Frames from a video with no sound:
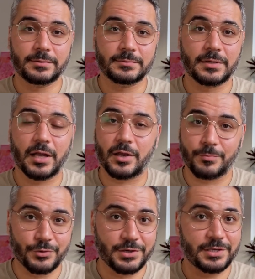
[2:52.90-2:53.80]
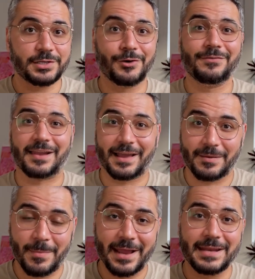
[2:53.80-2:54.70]
a community of
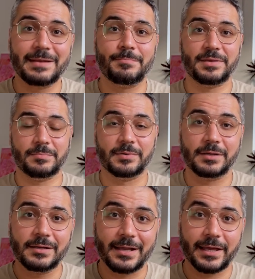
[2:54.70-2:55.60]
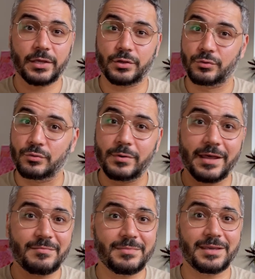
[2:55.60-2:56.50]
like-minded people like you
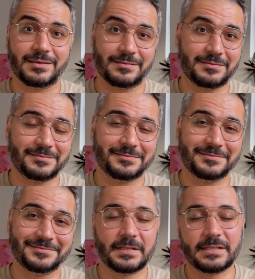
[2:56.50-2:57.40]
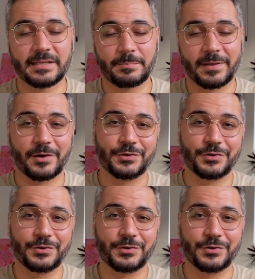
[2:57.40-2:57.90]
and me. Let's get back on